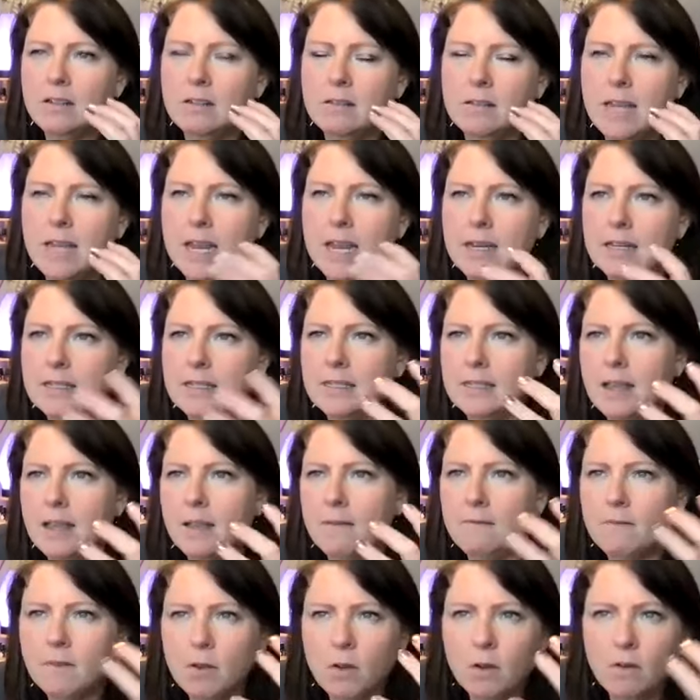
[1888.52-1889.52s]
Takes a
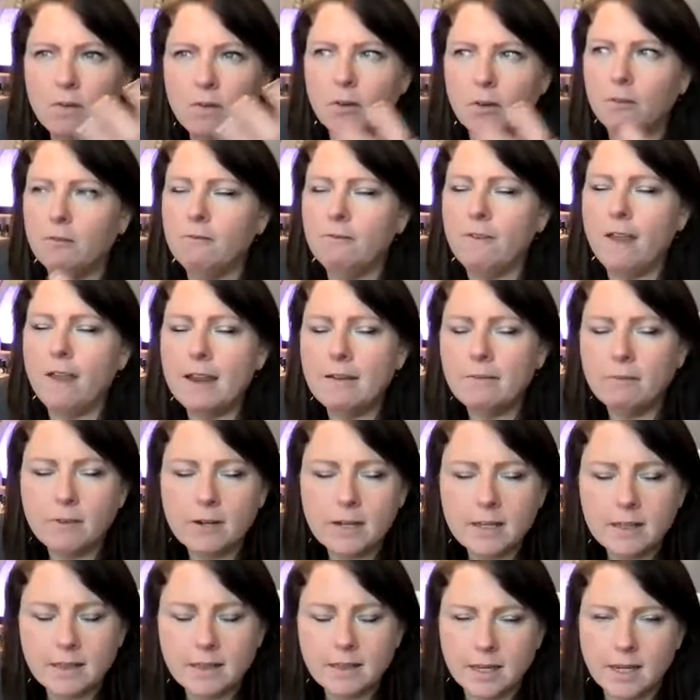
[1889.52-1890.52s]
few of your
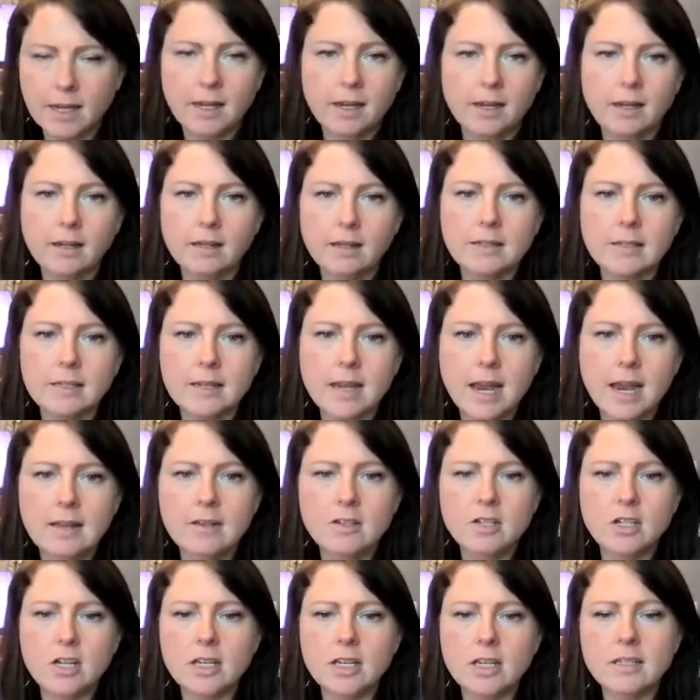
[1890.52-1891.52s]
favorite things and
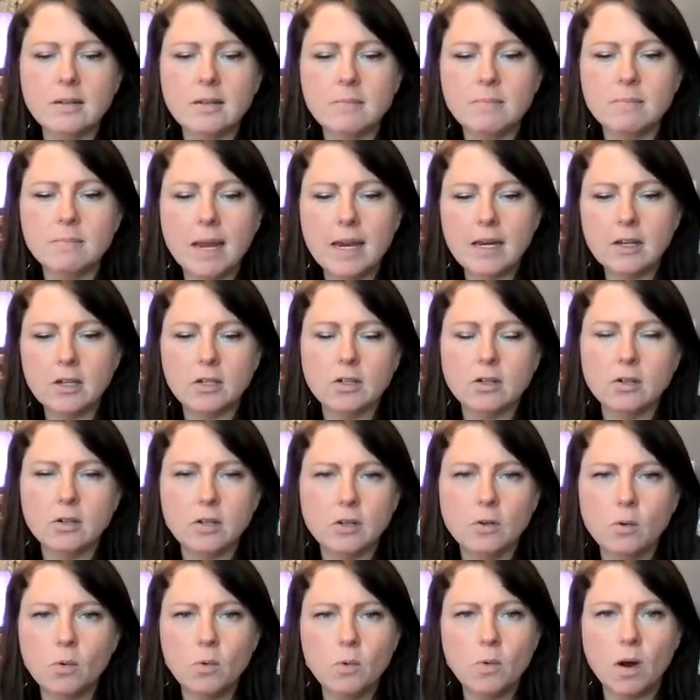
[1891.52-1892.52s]
just make sure
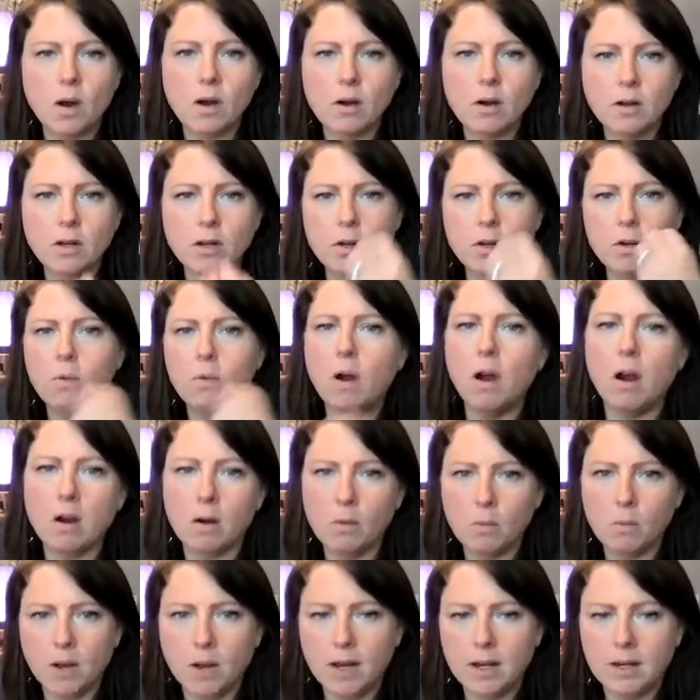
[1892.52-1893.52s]
you
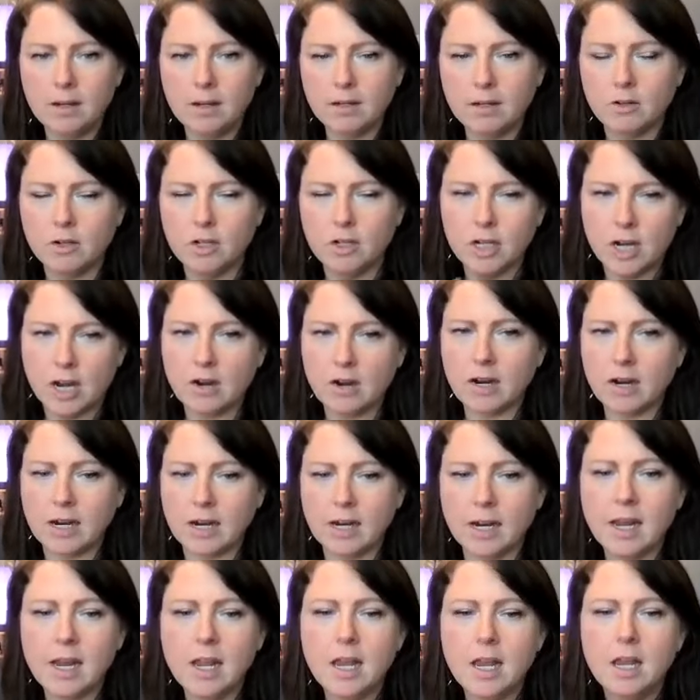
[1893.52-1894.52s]
are what you're
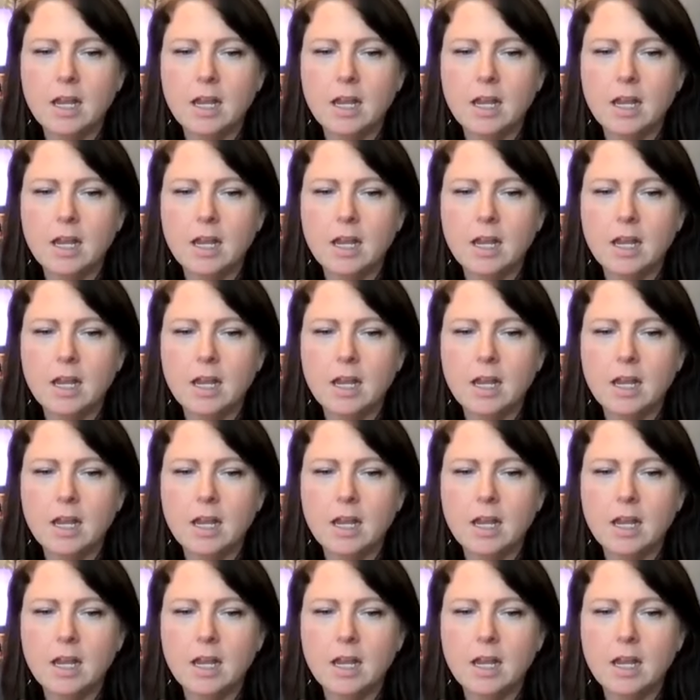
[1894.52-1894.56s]
sharing.